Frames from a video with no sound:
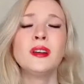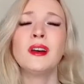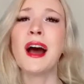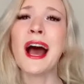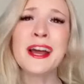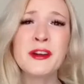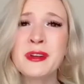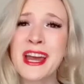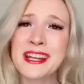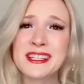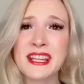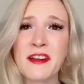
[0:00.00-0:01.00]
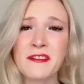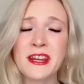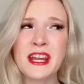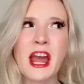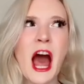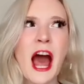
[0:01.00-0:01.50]
I don't get it, Stephanie.
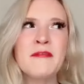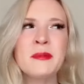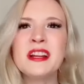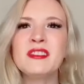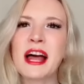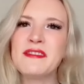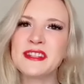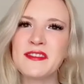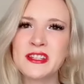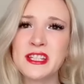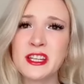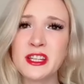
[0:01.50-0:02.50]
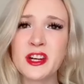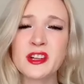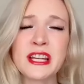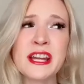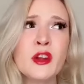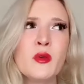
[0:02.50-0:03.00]
I've been alive 17 years, and
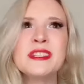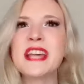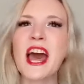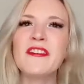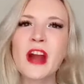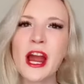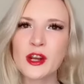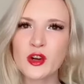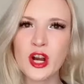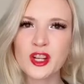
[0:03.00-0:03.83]
no one's ever had a crush on...